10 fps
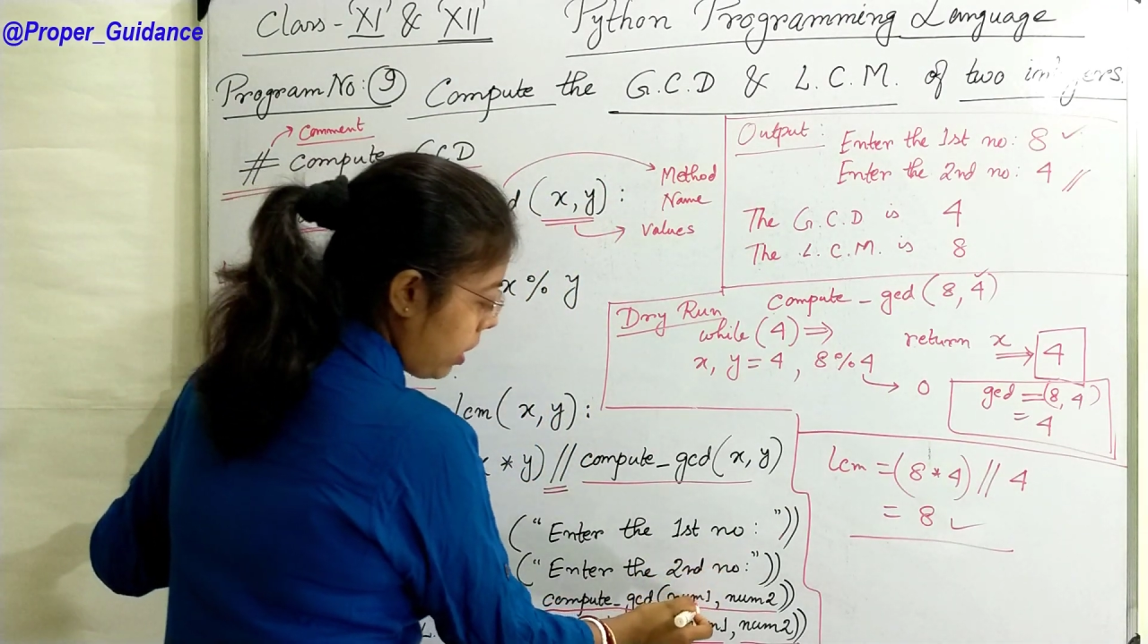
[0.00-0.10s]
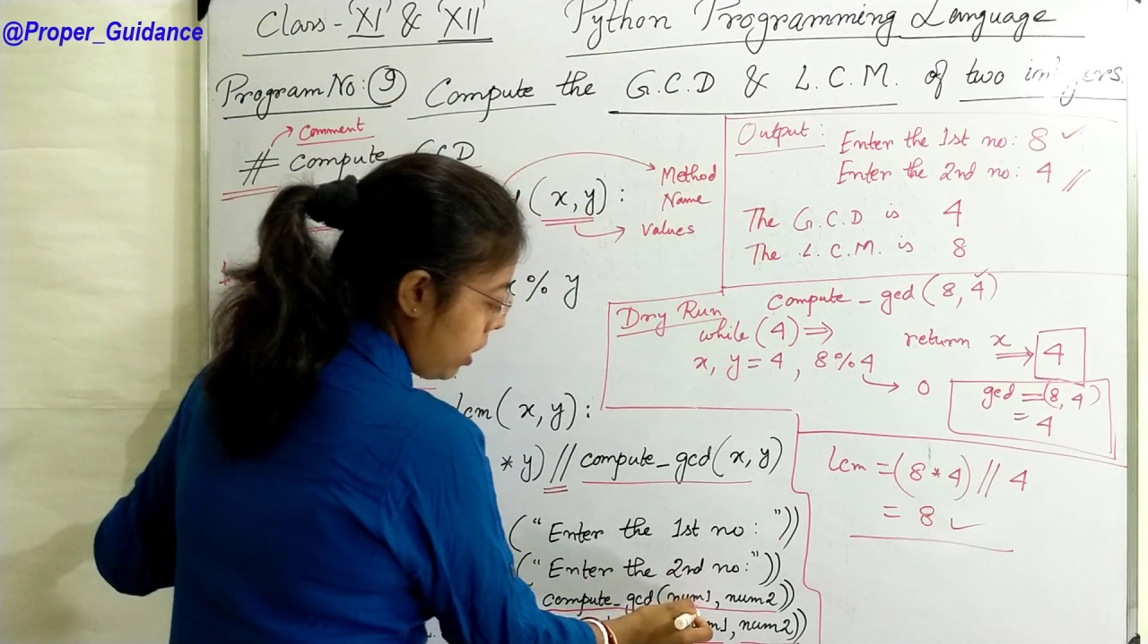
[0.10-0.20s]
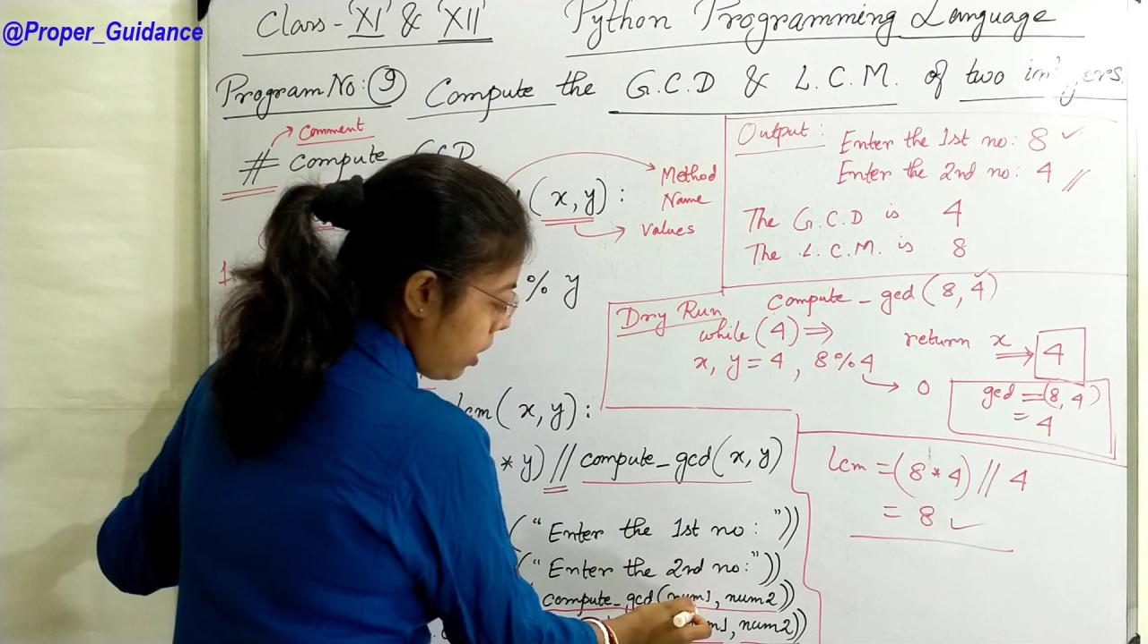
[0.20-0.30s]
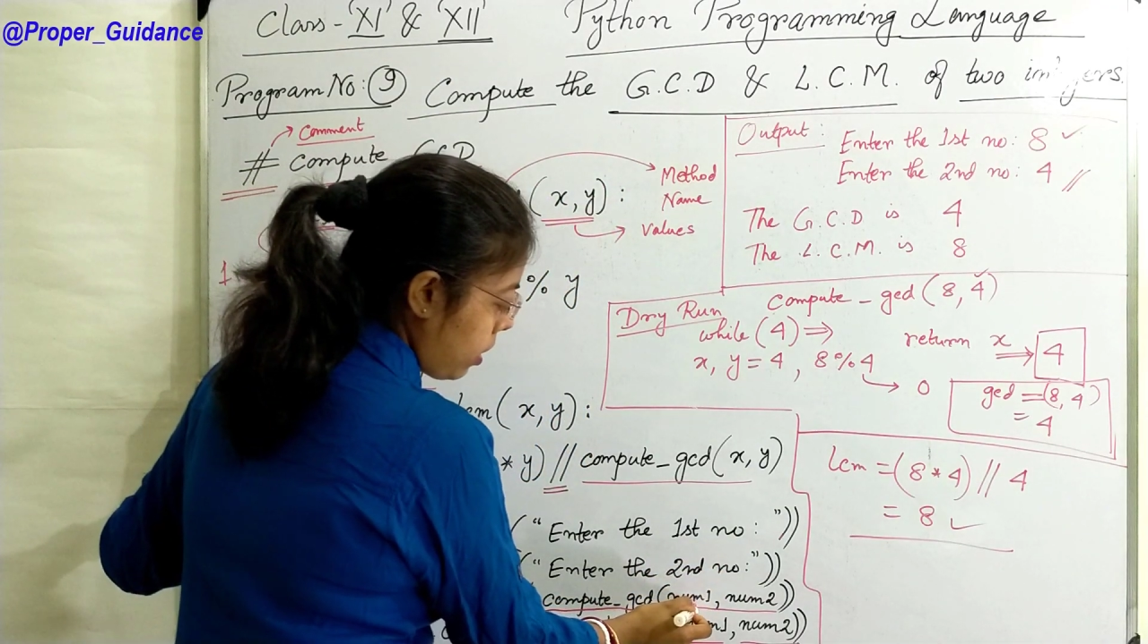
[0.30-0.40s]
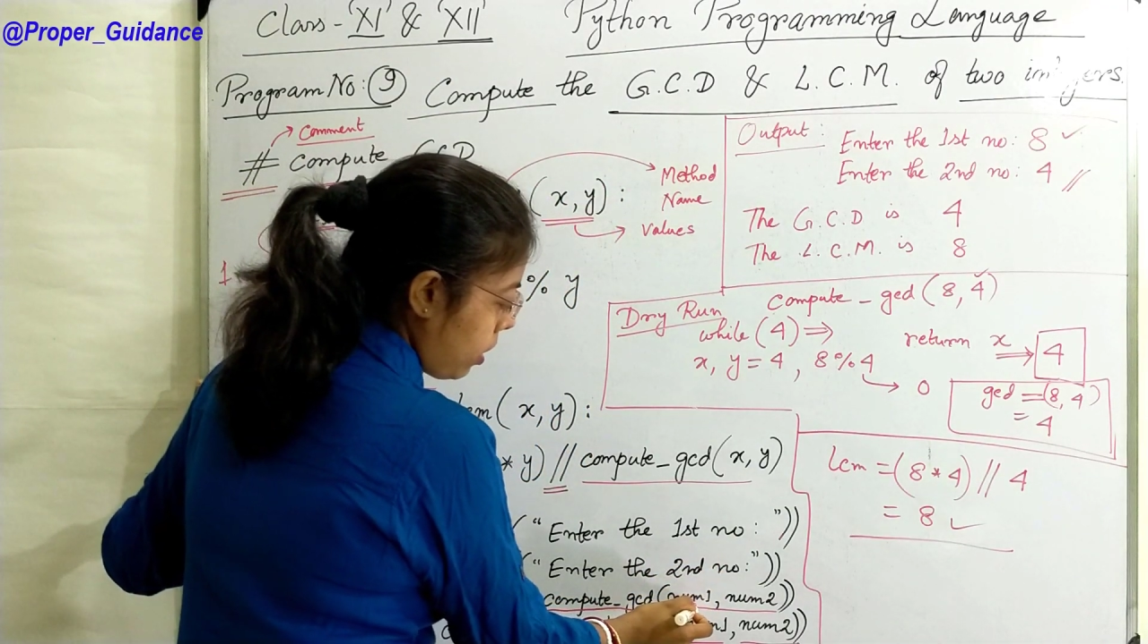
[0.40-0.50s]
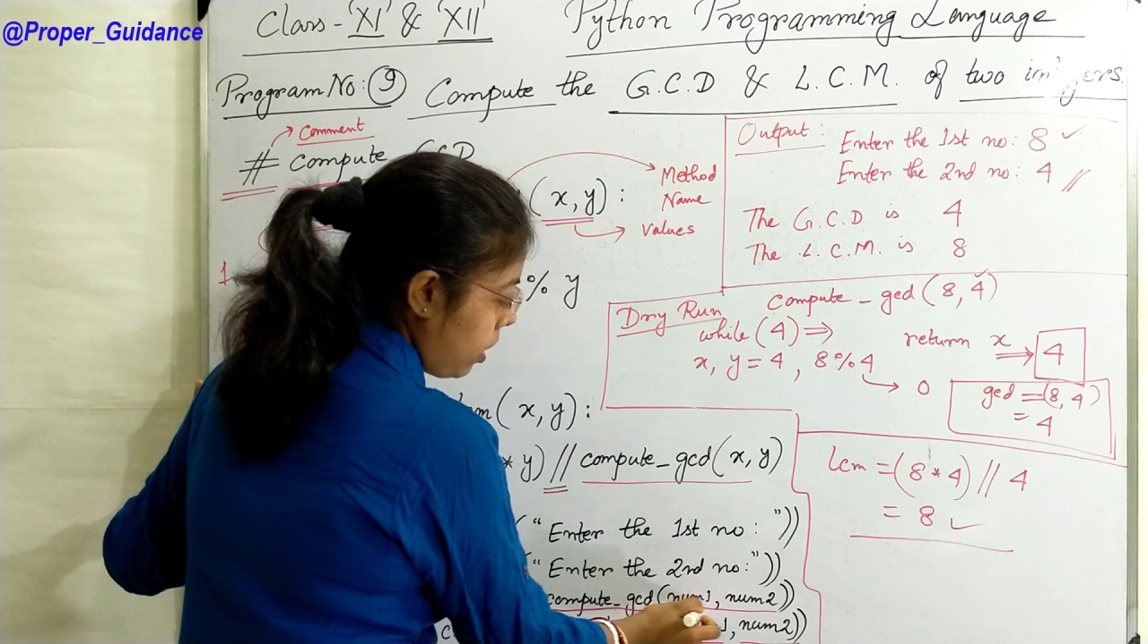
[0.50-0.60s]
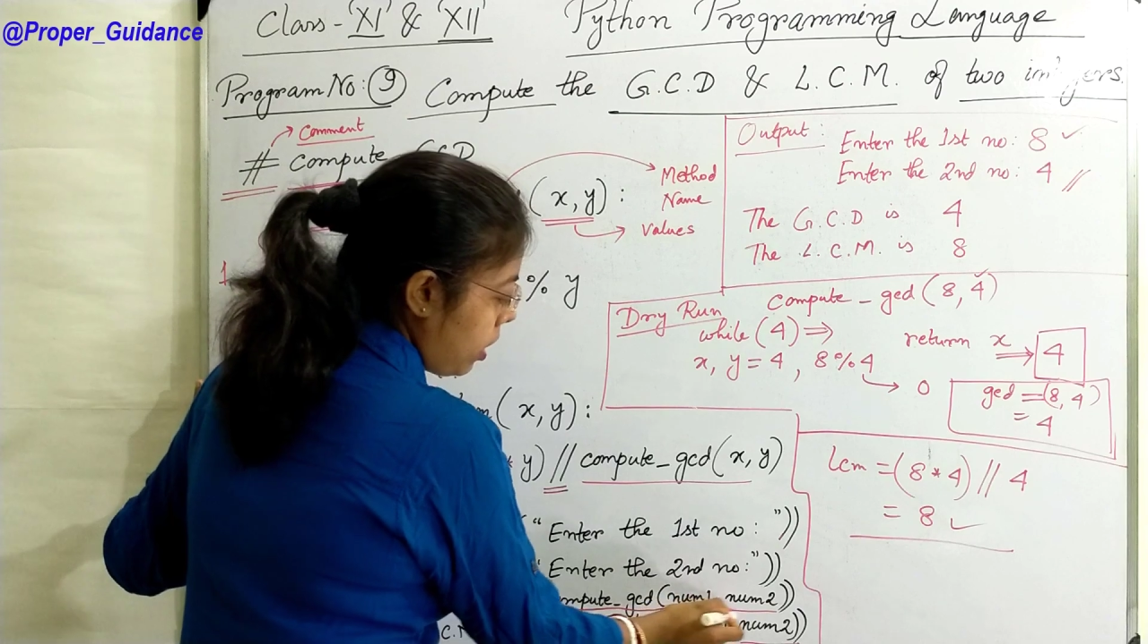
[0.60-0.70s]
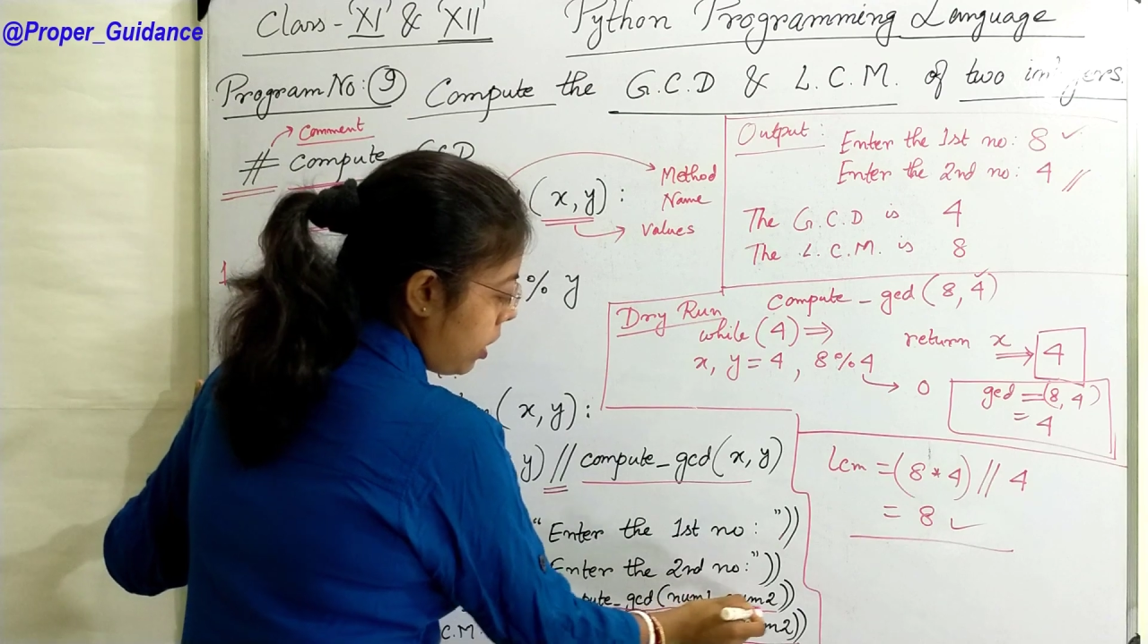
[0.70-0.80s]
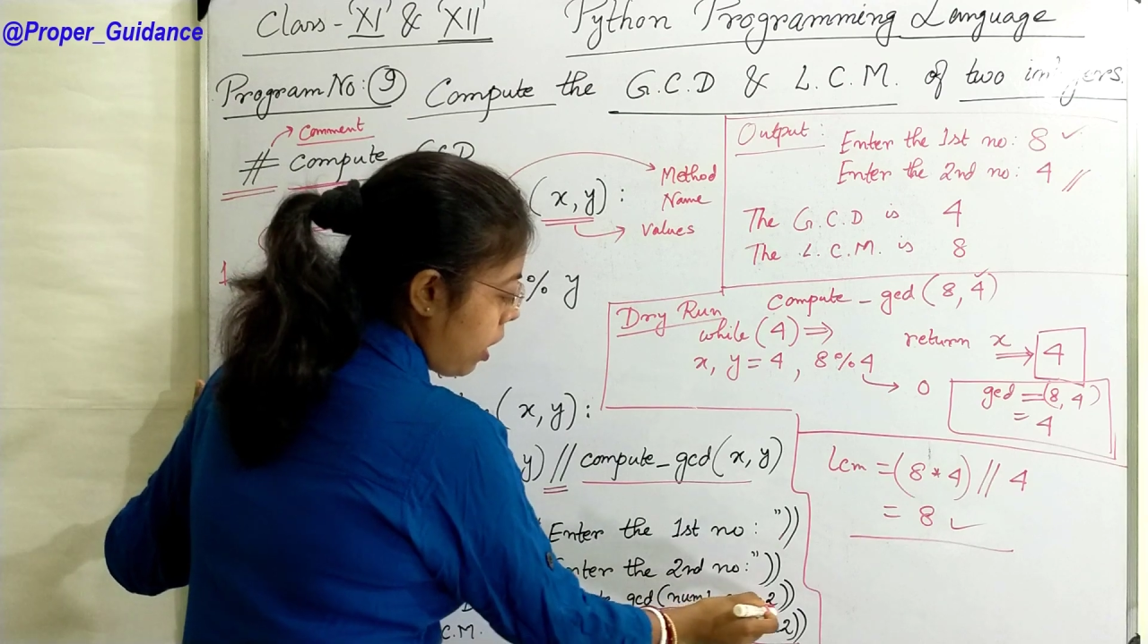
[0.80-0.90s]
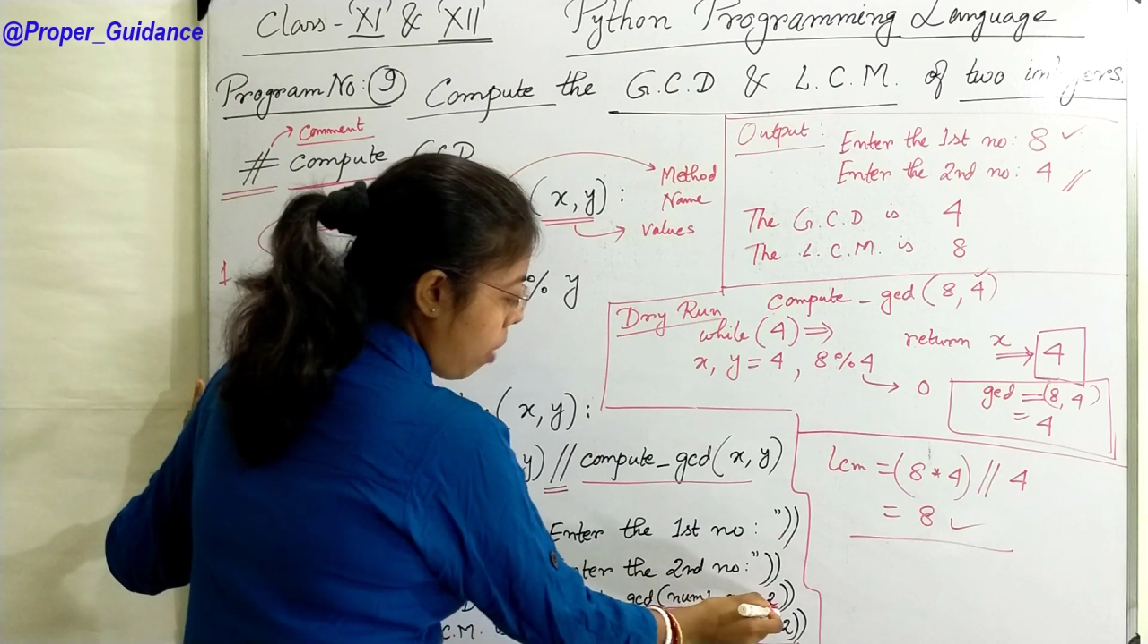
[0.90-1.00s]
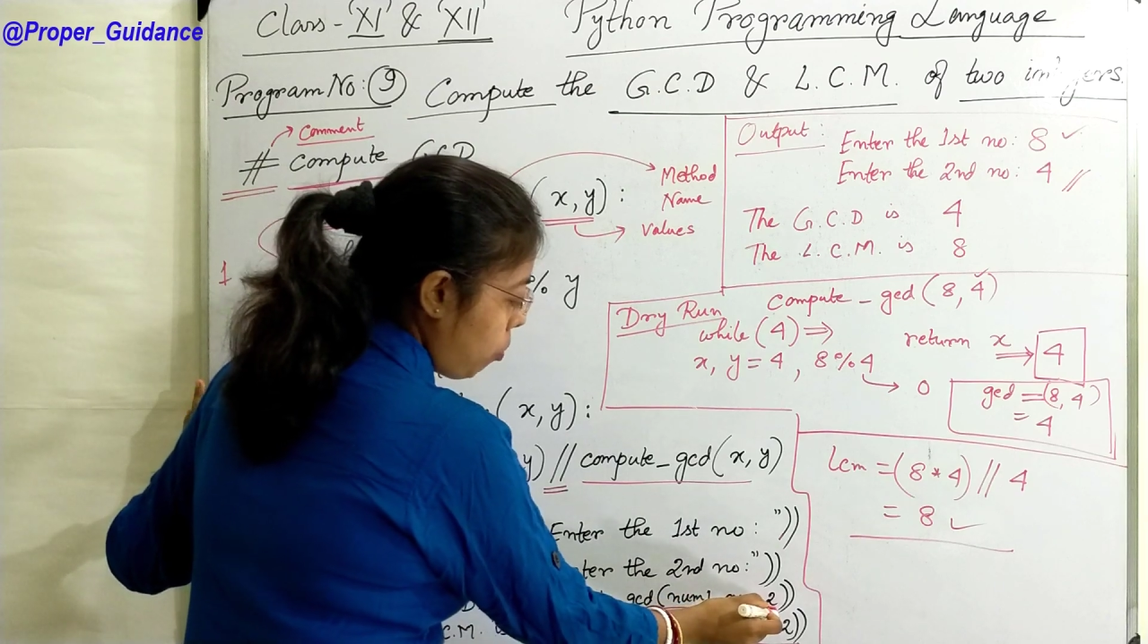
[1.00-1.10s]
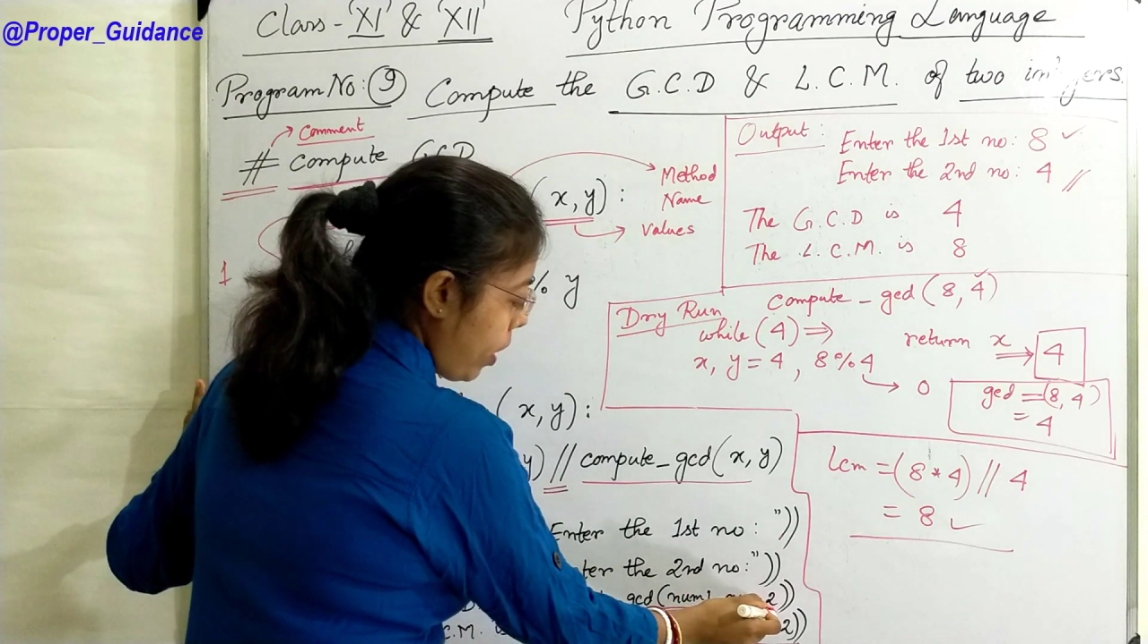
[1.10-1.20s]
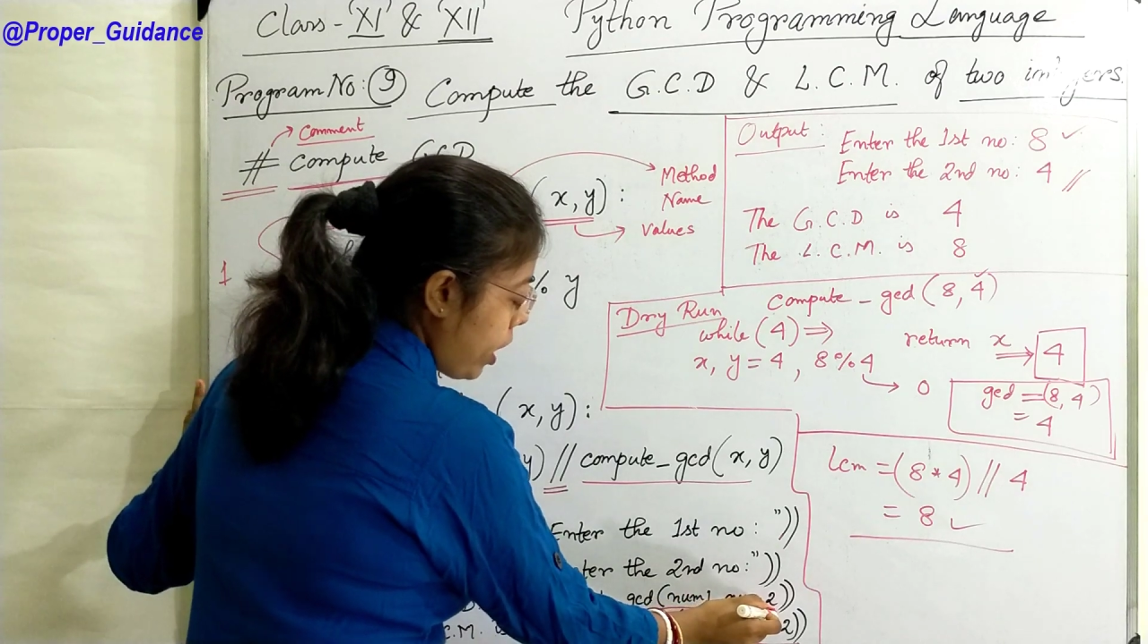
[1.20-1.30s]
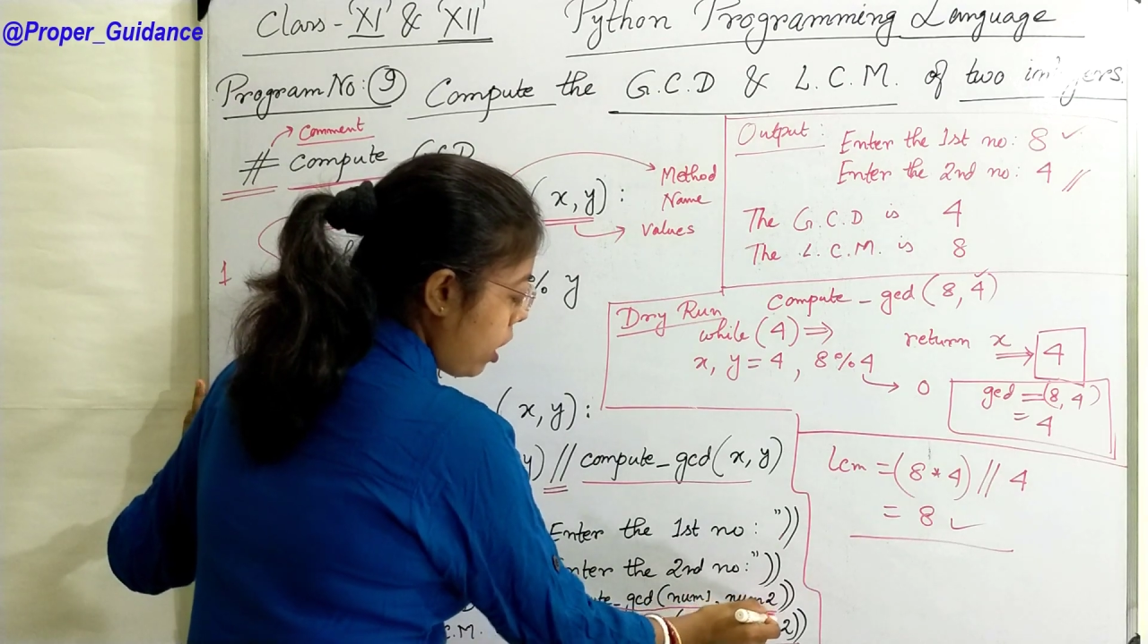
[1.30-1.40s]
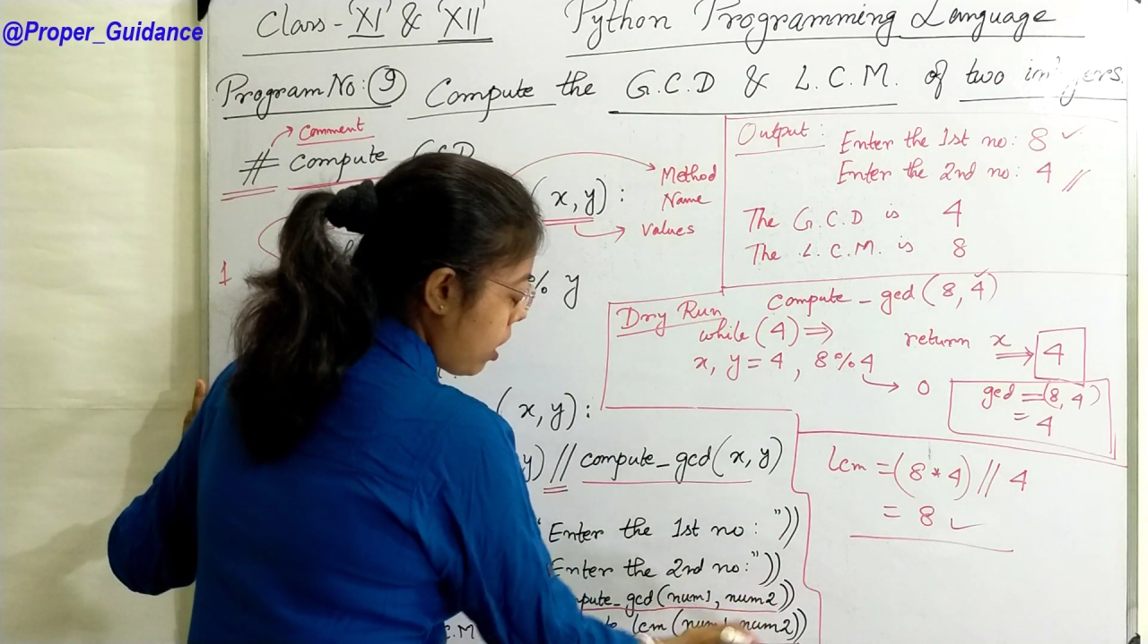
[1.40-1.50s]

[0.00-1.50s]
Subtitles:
here num1